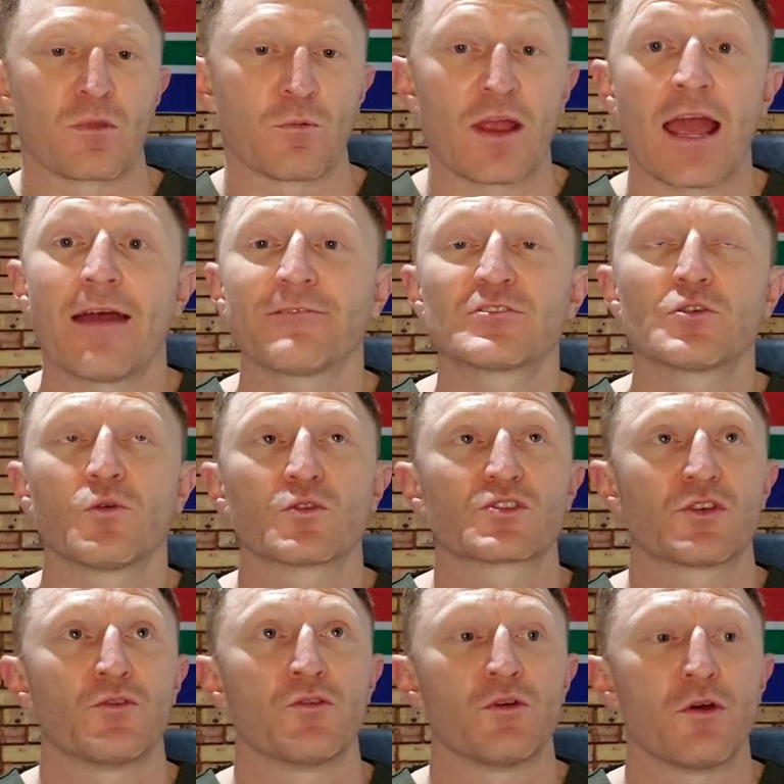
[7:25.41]
We have to
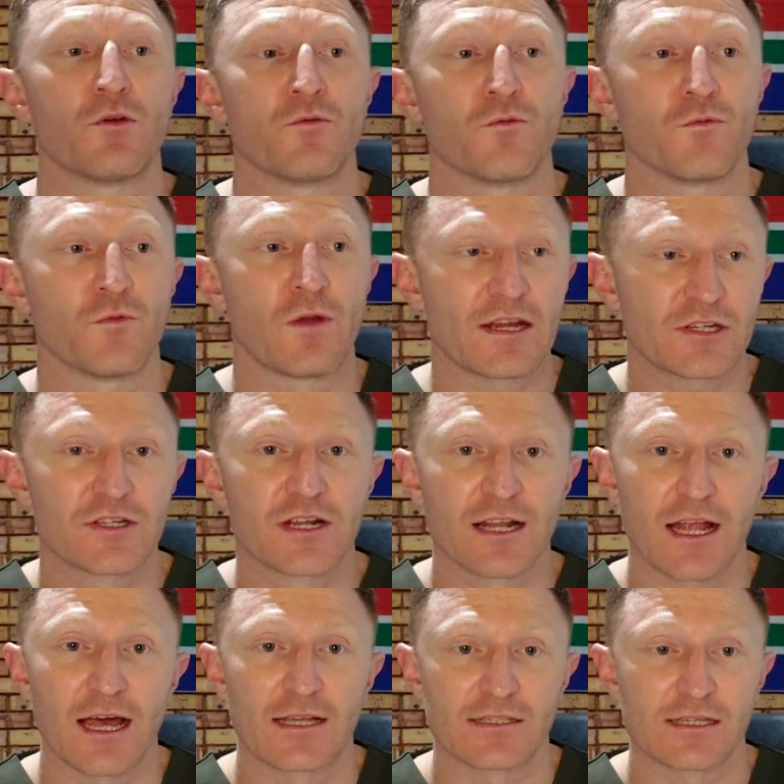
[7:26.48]
also
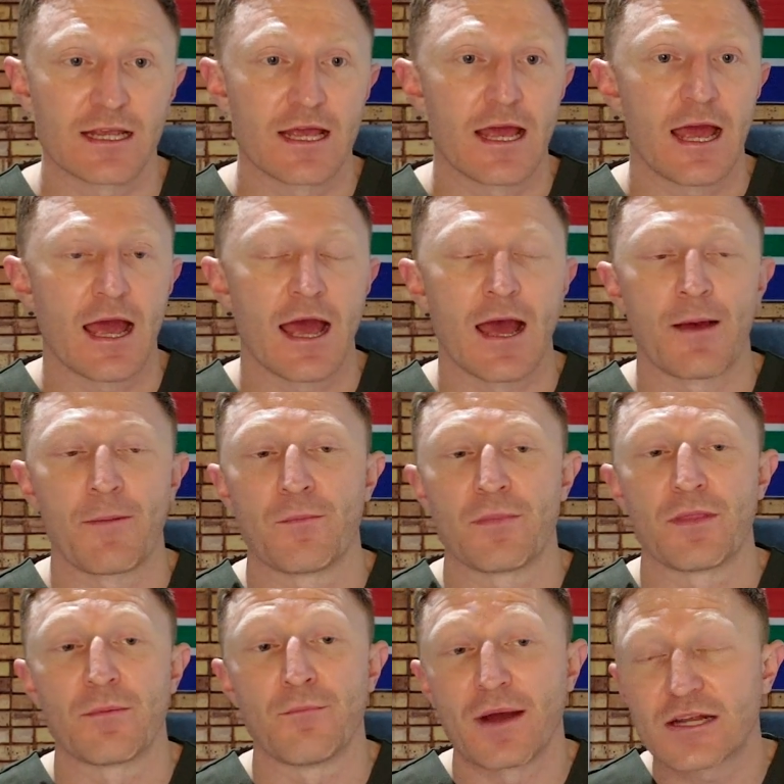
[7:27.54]
rationalize
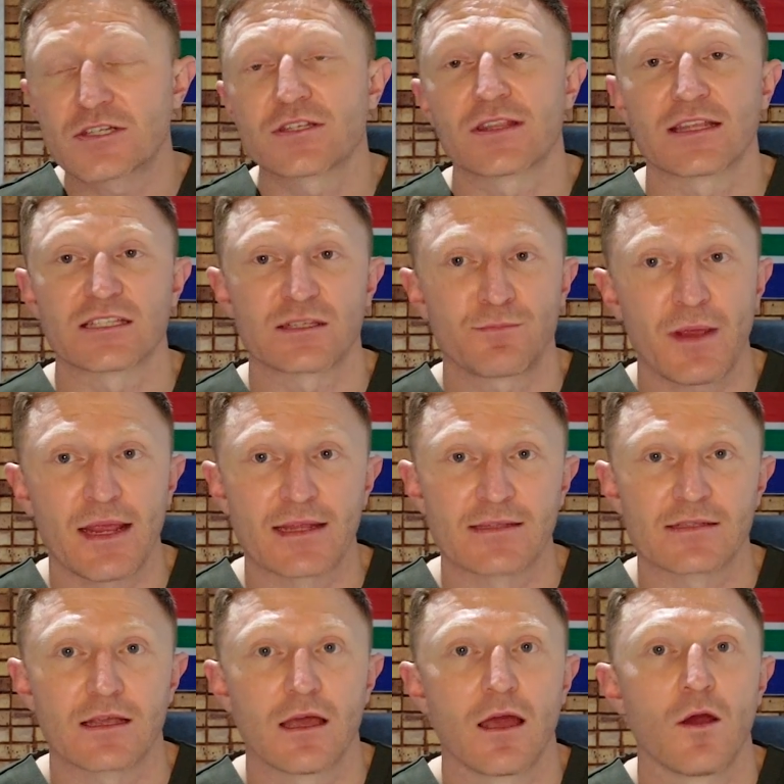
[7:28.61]
the budget that's
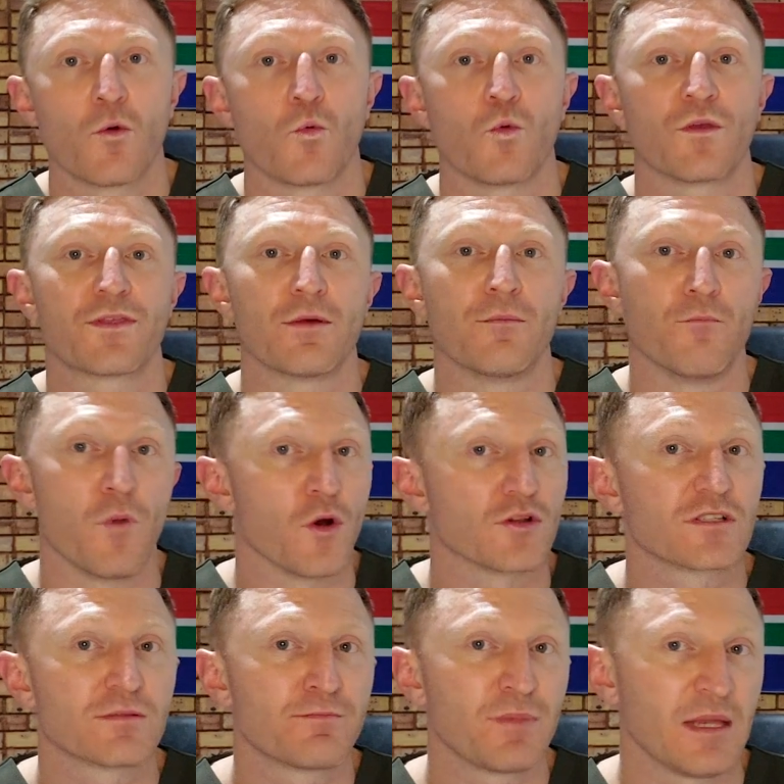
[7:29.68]
spent with the
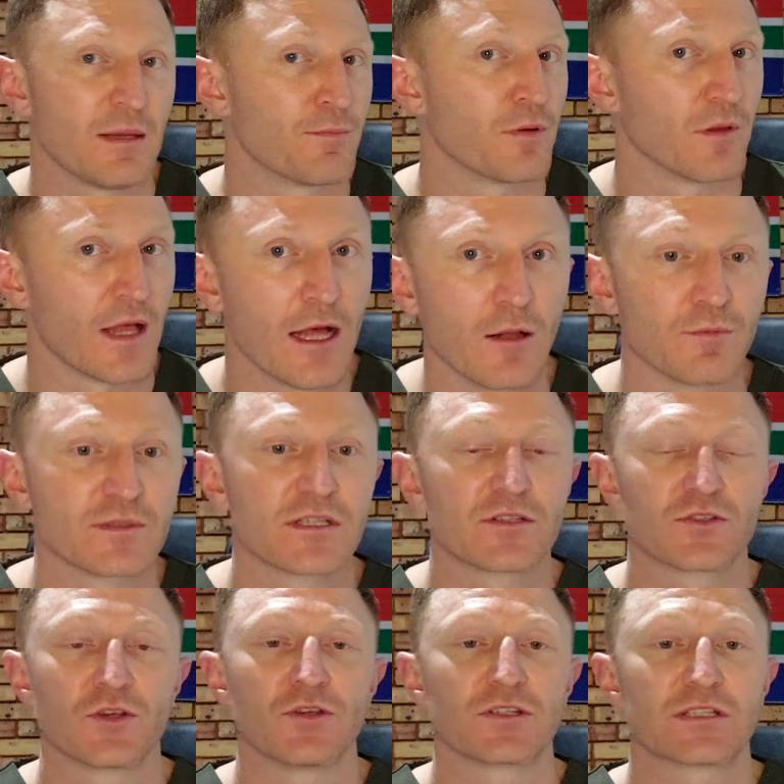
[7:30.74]
most people helped.
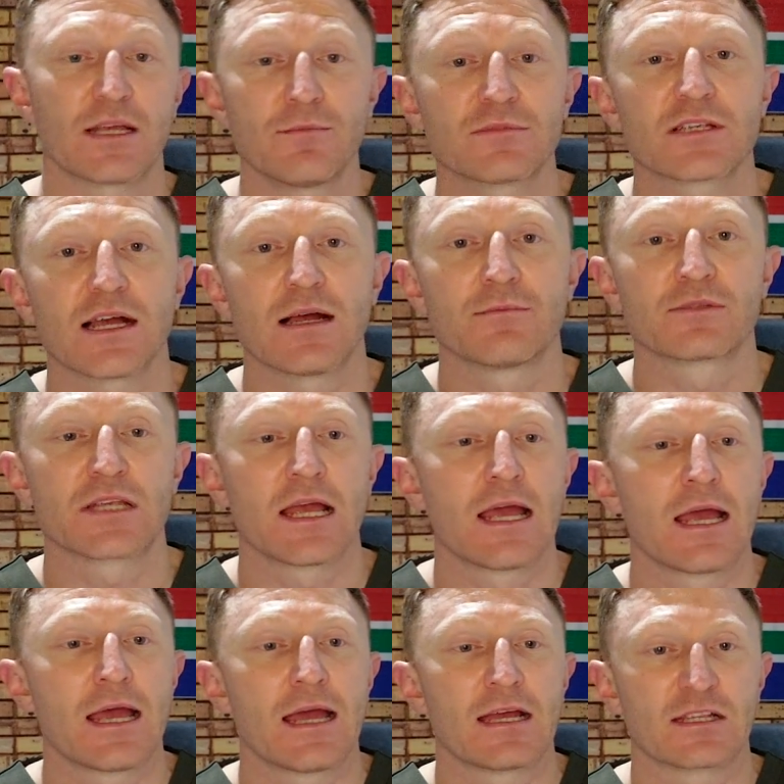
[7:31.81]
So sometimes
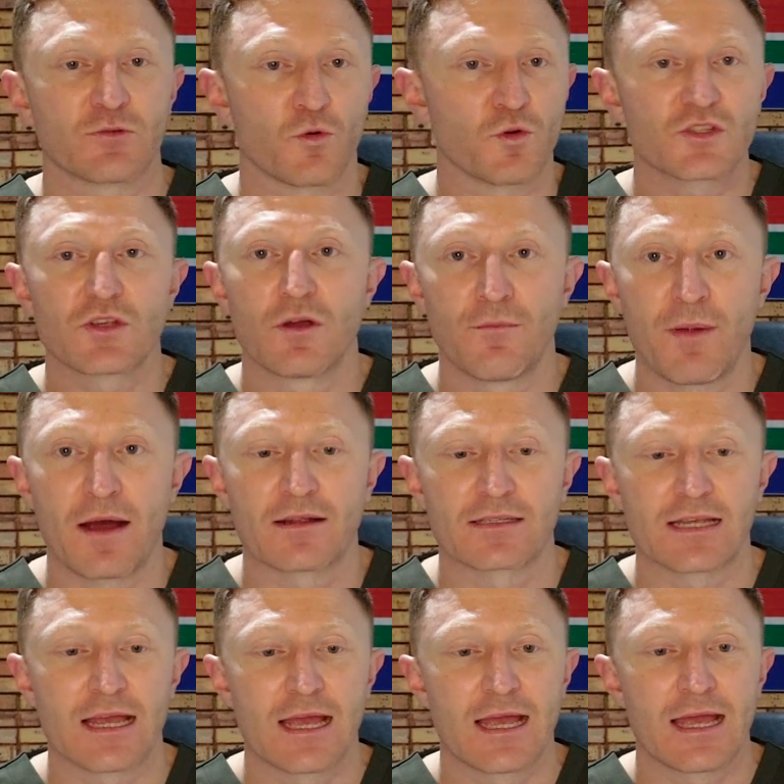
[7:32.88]
it's also about
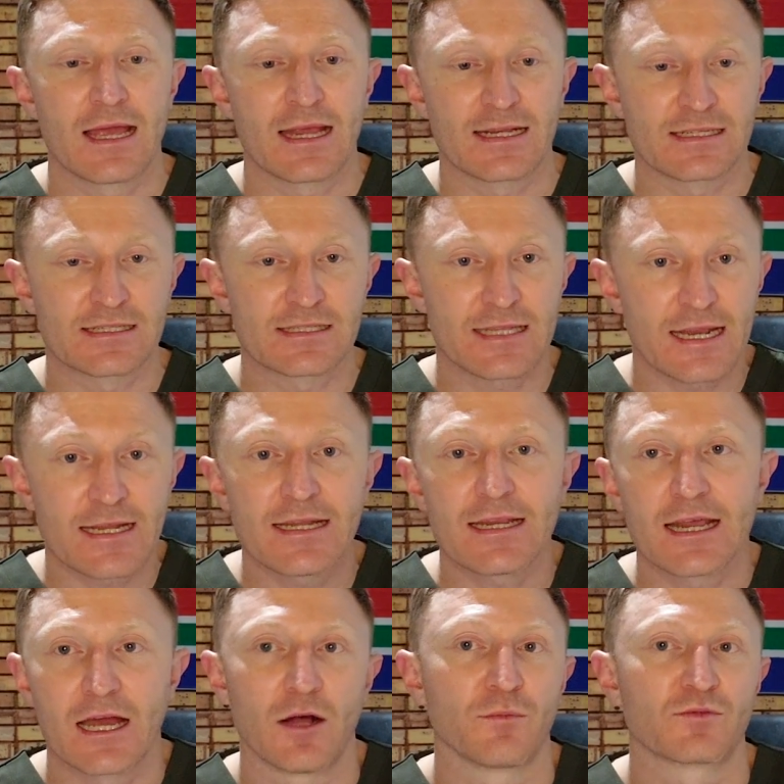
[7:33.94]
extending
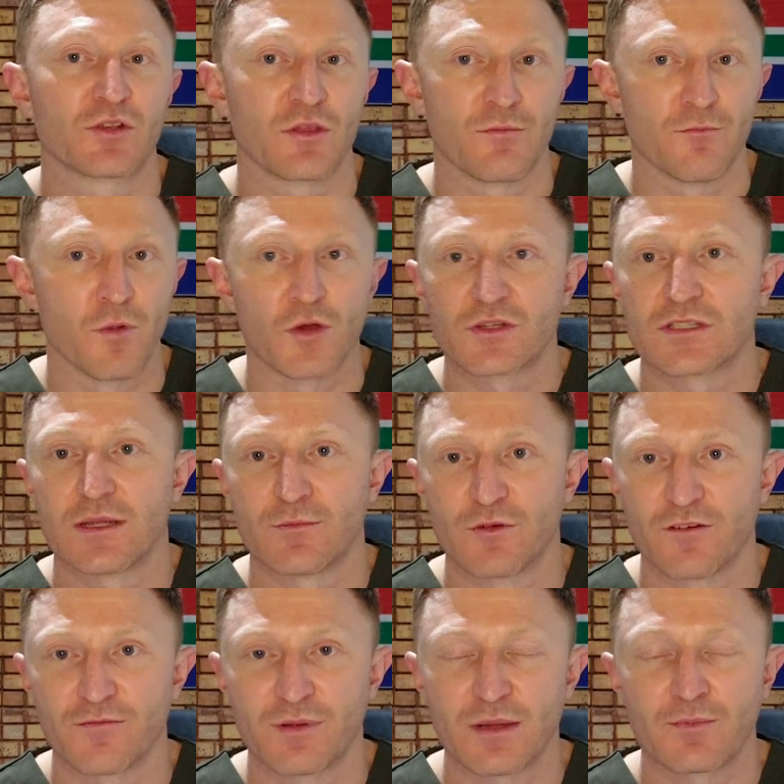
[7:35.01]
help to the most number
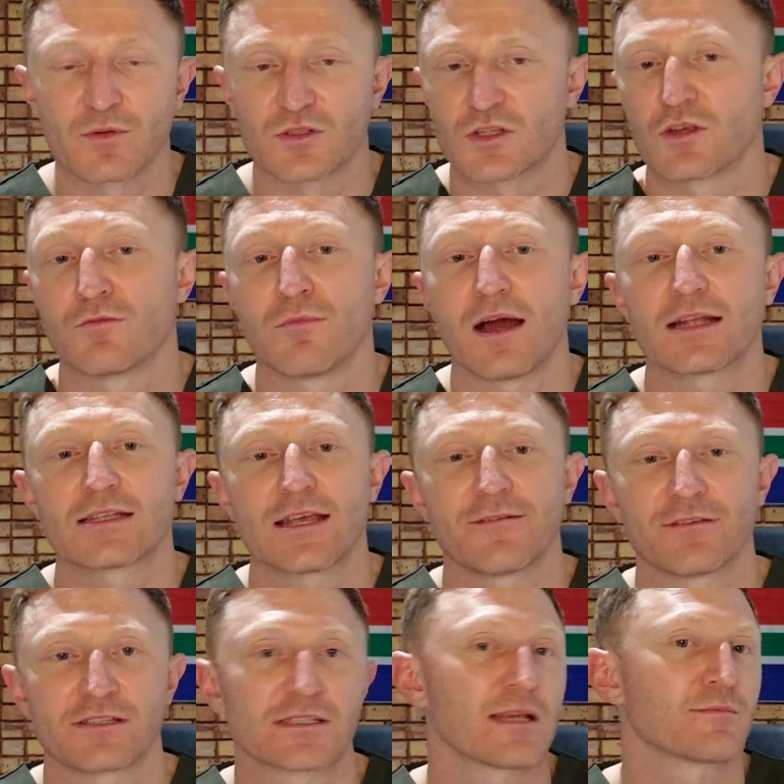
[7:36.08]
of people. So you might have a
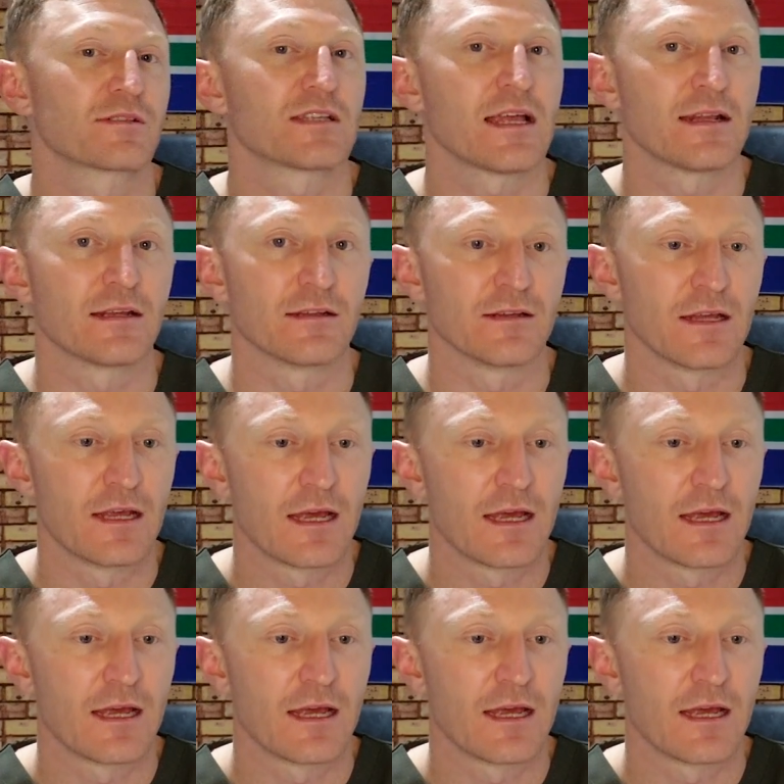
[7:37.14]
substandard